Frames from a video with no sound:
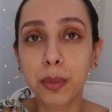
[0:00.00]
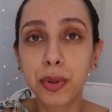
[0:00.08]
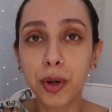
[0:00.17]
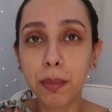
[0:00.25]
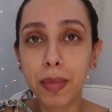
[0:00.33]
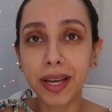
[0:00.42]
I
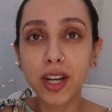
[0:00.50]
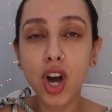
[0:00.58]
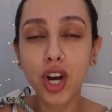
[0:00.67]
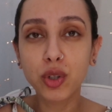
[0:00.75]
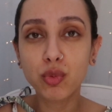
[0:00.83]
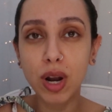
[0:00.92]
put my
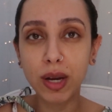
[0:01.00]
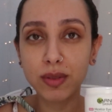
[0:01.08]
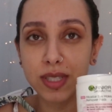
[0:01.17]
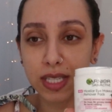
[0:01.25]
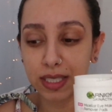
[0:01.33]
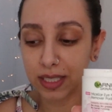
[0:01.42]
cotton
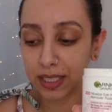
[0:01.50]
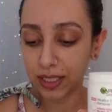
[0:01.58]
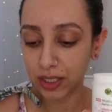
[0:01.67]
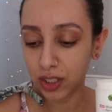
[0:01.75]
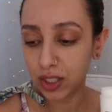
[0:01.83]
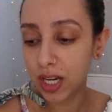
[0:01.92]
rounds in
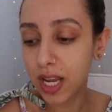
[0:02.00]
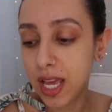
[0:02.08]
here,